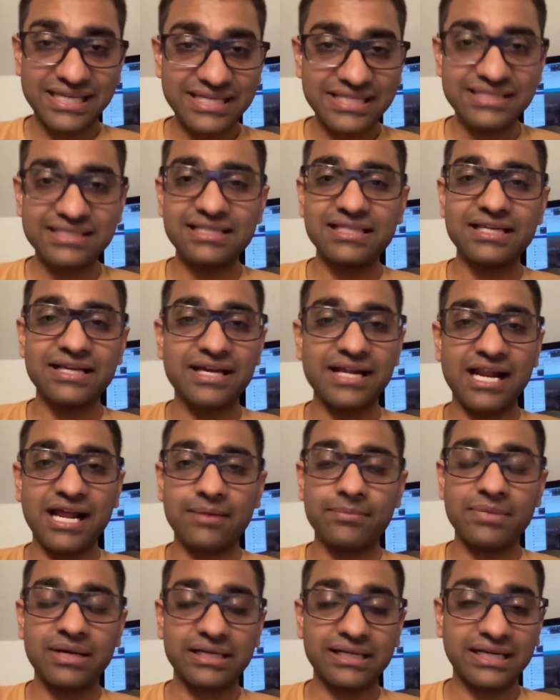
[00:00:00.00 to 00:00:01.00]
easily
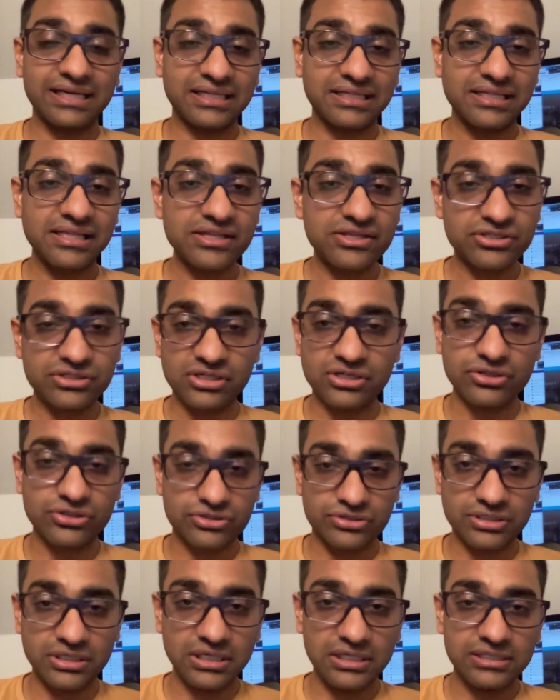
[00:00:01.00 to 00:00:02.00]
grab and get an instant
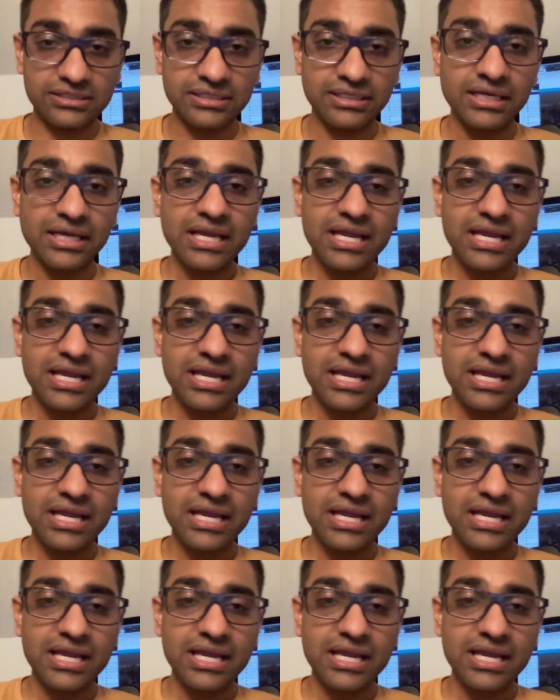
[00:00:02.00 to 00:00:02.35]
result.